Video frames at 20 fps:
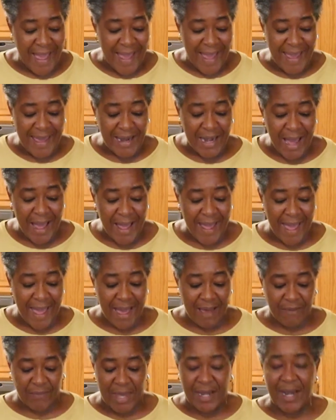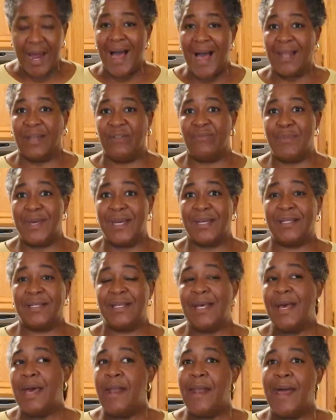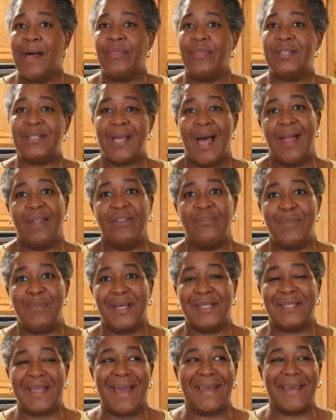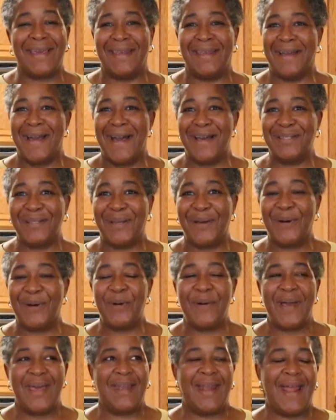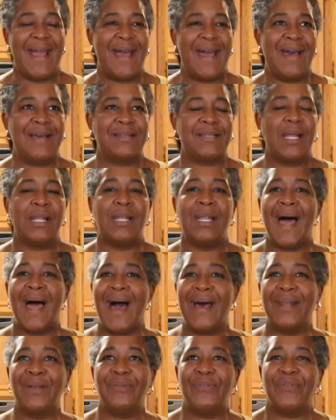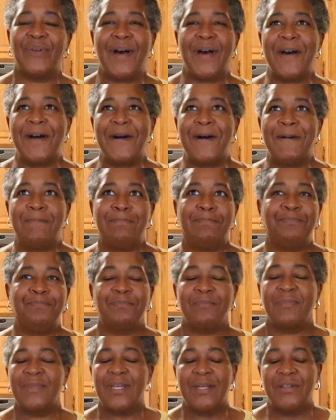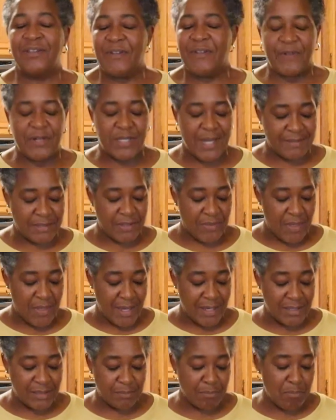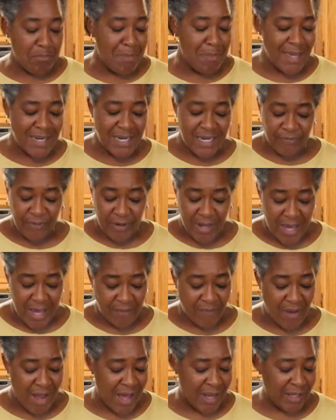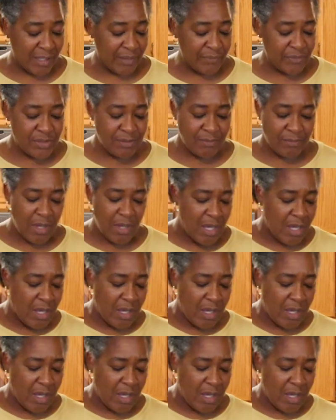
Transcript: And I have an olive mix. Now this olive mix I get at Costco, and it has a lot of different types of things, many different kind of olives, some